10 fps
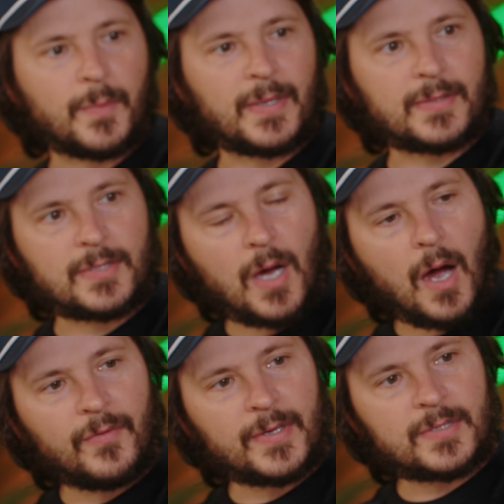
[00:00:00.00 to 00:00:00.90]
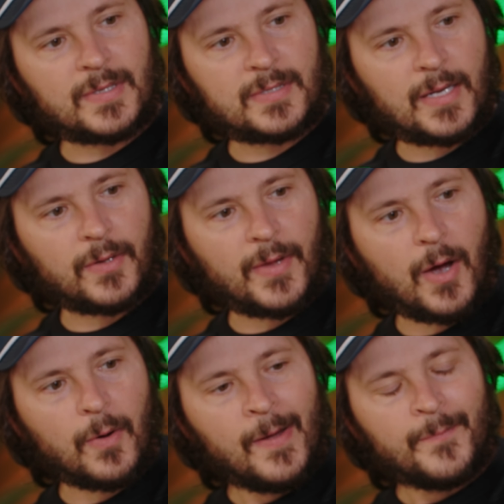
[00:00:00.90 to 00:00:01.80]
one because it's obviously settled
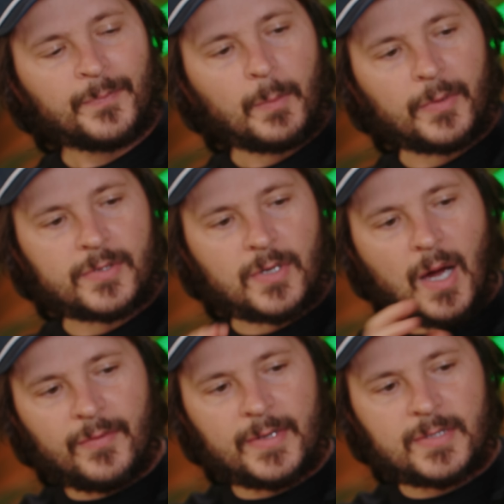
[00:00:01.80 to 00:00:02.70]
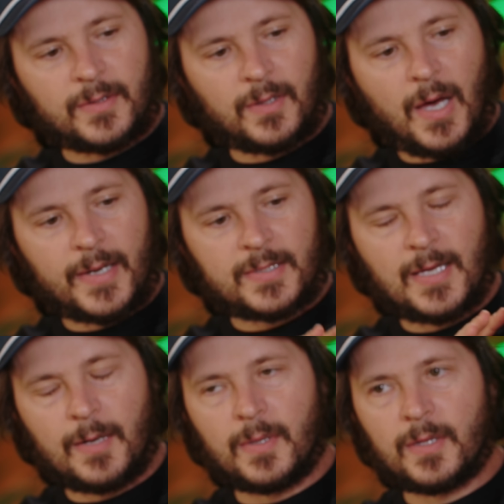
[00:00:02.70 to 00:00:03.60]
out, but there's obviously a lot of
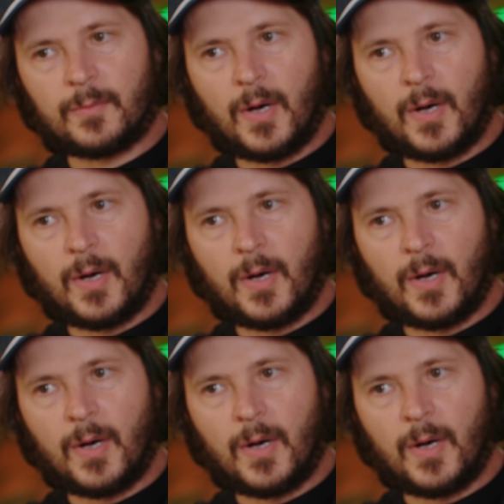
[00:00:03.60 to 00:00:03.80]
sediment in the